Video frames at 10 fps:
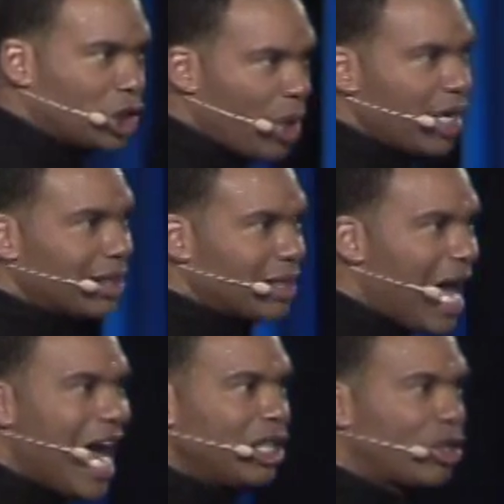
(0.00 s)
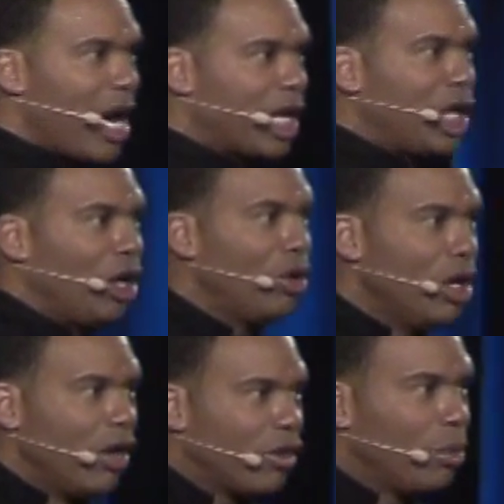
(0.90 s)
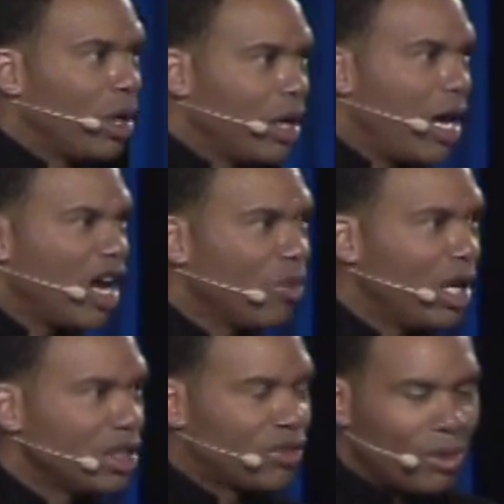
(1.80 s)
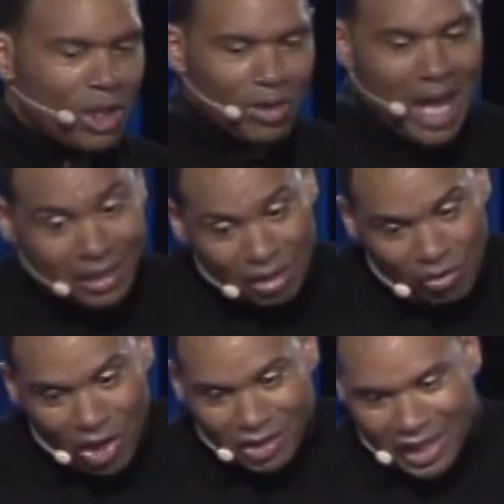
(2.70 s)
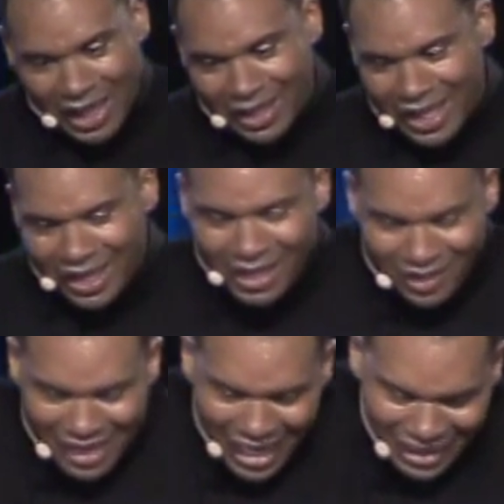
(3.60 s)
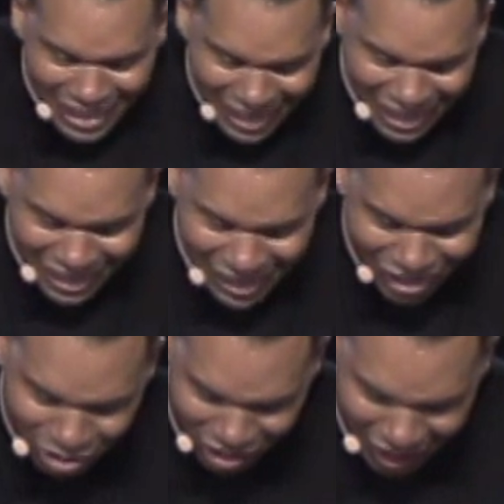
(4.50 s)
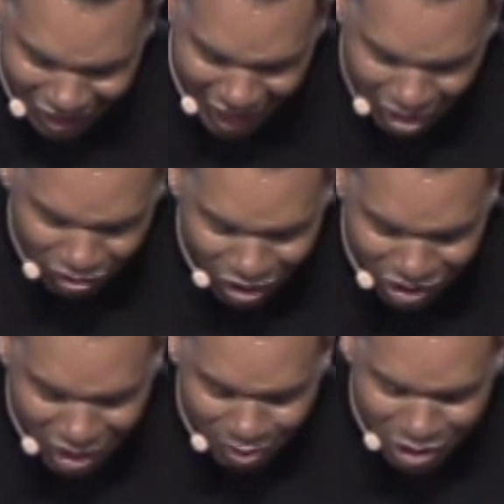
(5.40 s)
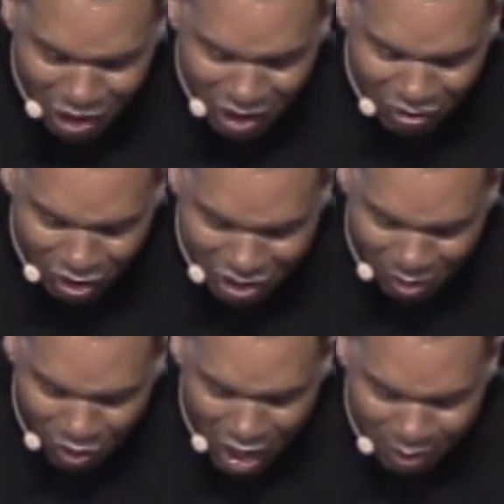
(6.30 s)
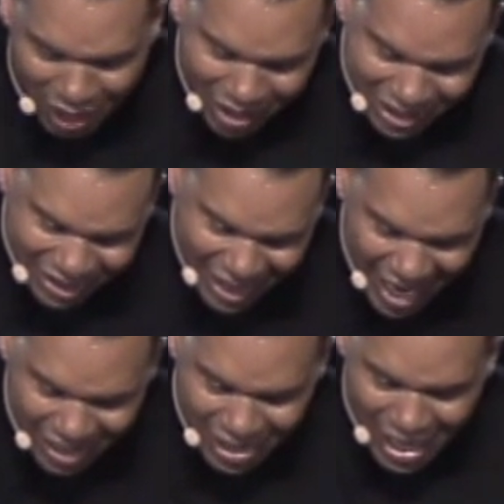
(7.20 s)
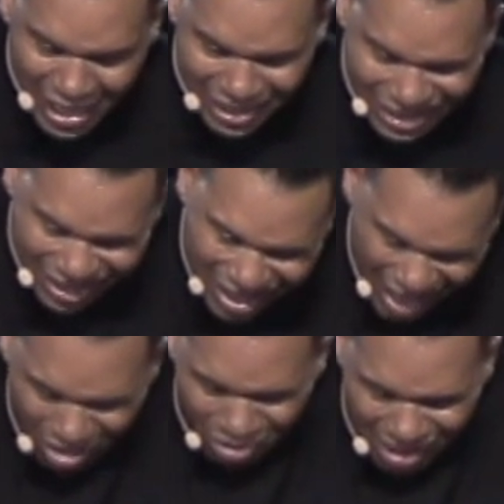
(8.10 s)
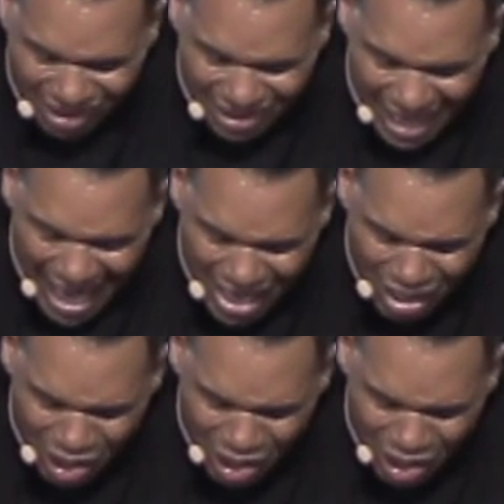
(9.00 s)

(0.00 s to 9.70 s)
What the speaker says: to try to sidetrack you from what God wants from you. That's the first thing he did. Then the second thing that he does, you see it there in verse number one, because he says, did God really say